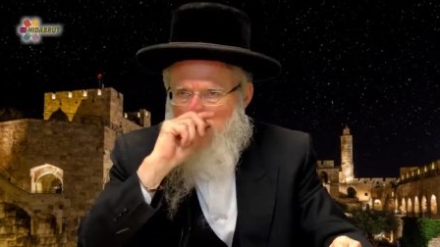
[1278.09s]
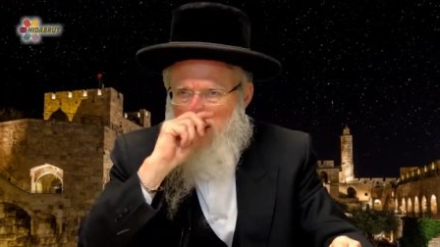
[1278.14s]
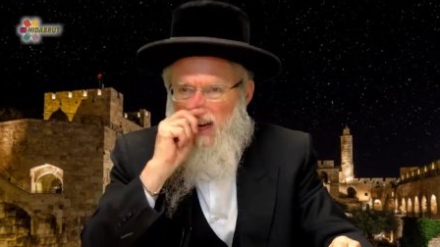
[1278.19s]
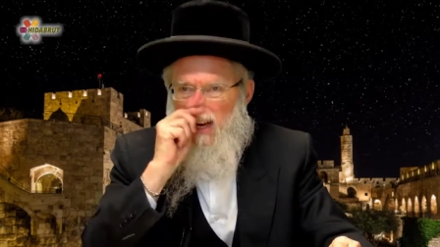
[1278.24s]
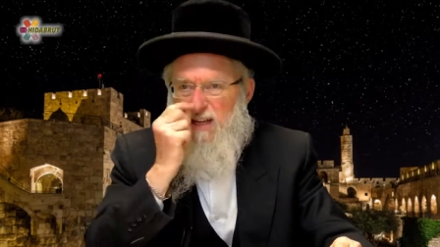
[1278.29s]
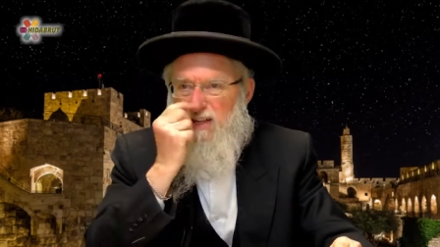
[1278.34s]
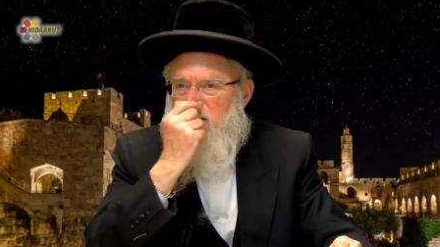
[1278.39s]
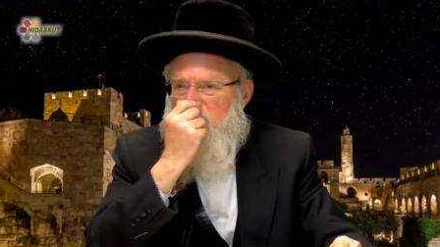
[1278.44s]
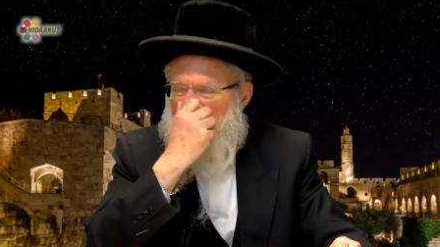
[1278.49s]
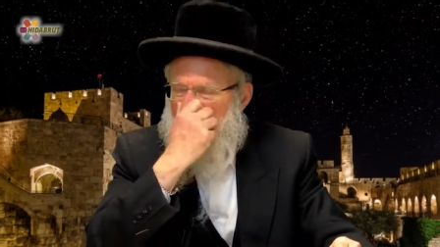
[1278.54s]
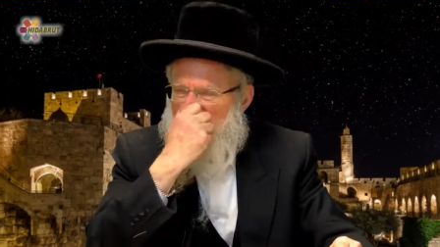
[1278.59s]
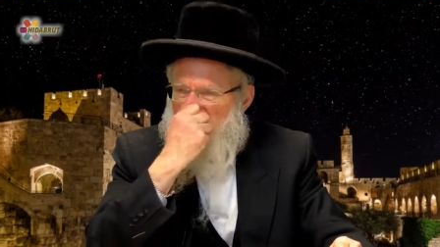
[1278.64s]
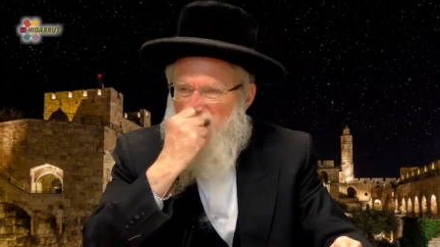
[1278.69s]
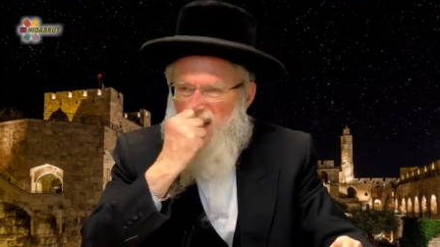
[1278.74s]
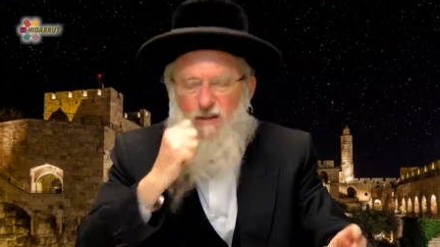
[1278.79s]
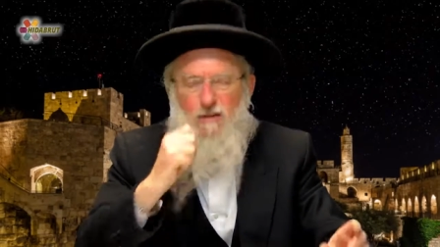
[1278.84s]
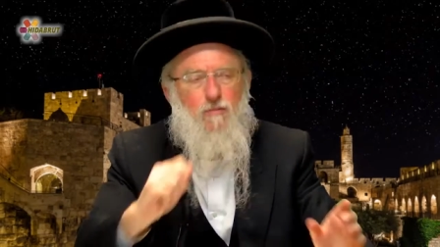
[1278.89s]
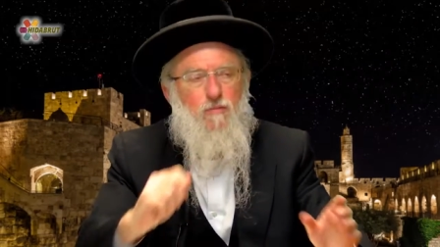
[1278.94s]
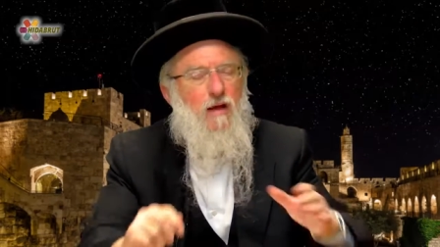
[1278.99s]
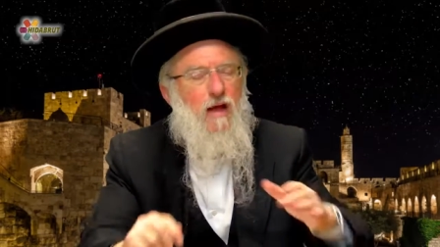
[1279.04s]
and
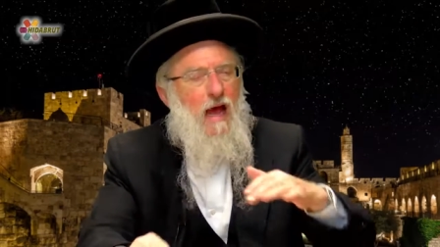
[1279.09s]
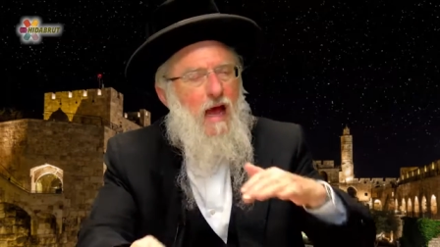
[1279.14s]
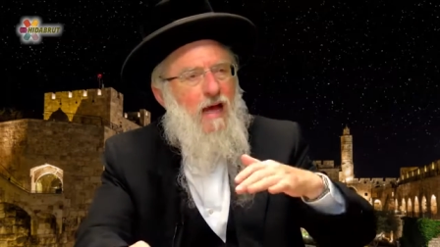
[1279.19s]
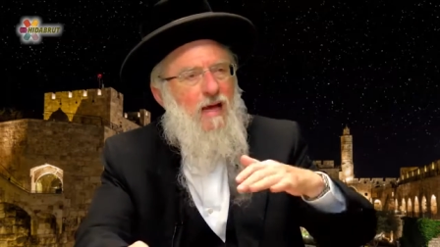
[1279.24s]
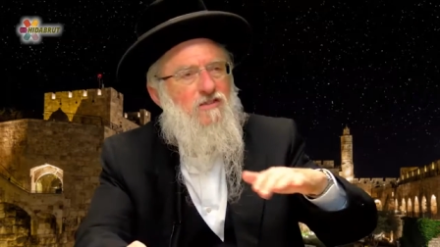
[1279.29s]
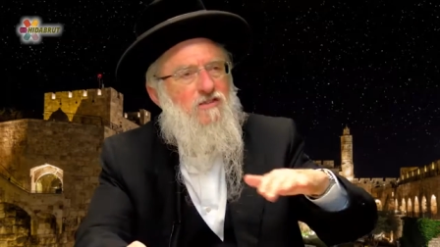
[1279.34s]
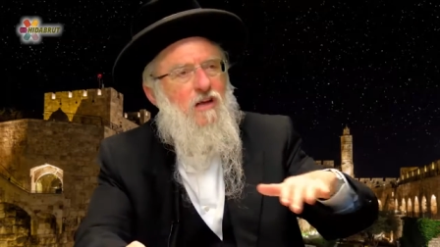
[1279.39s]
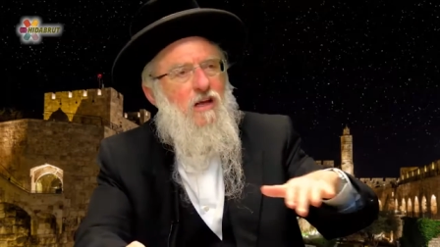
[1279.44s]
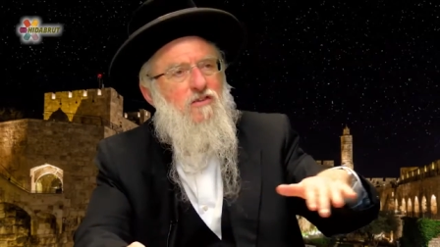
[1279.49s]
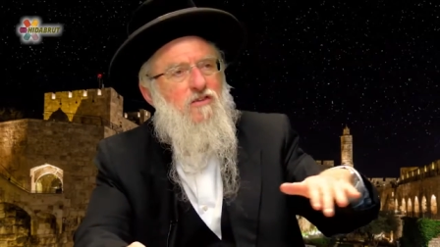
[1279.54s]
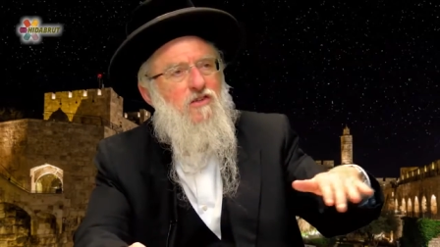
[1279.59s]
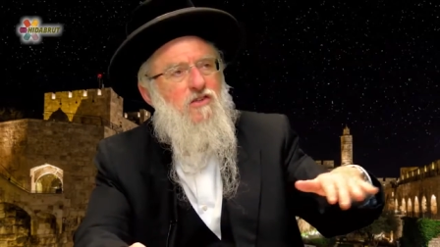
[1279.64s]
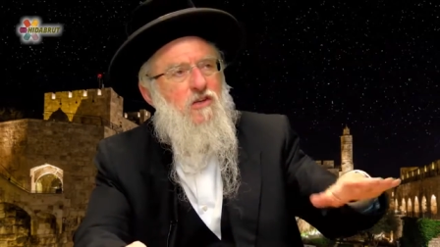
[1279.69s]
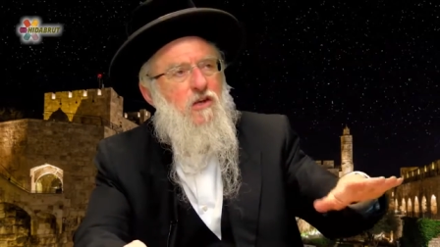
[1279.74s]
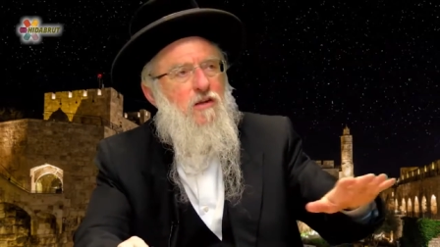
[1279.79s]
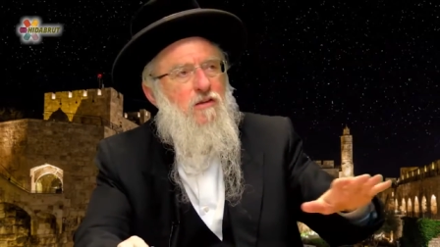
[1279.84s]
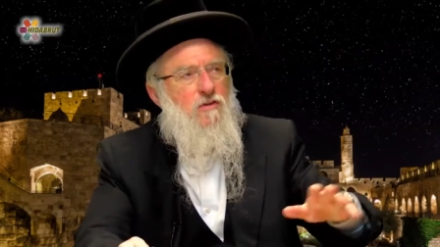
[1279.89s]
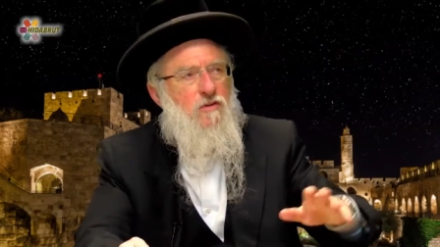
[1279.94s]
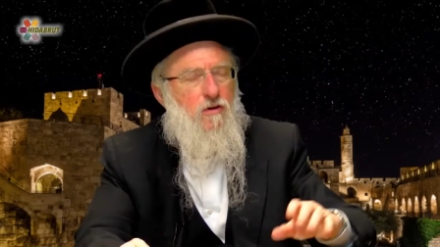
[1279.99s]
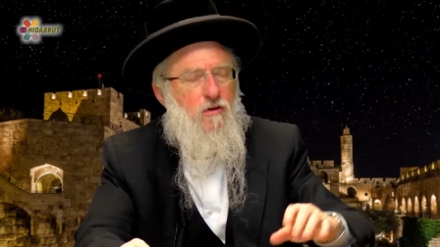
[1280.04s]
he acts as a
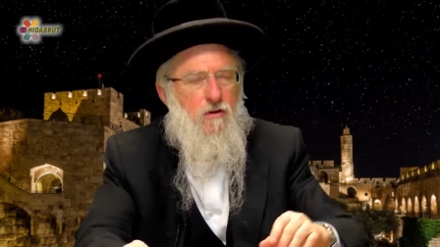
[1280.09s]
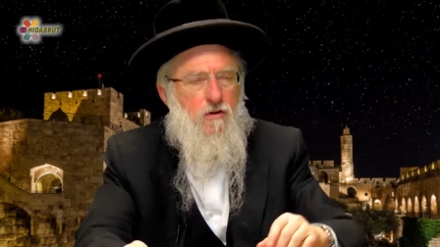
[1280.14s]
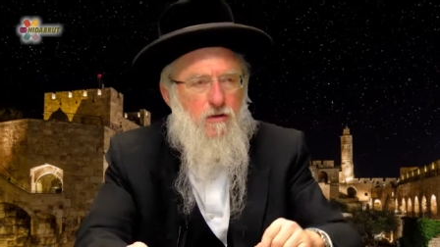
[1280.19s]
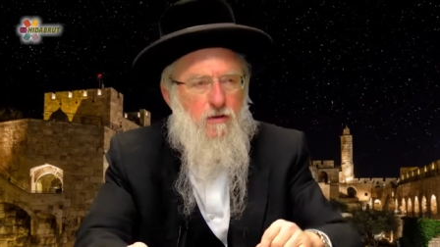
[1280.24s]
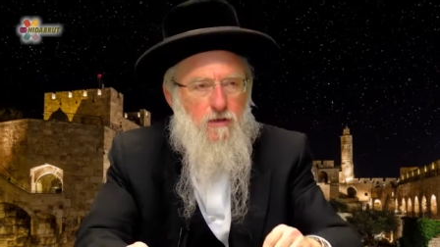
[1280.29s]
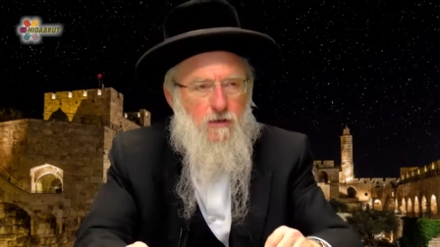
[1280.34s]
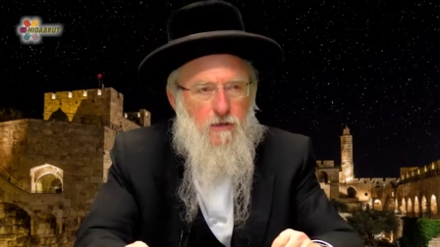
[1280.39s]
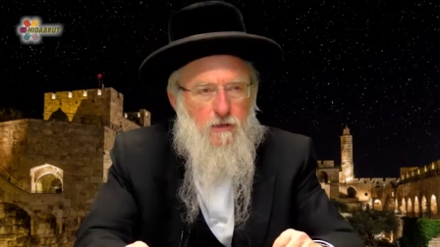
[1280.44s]
son to her.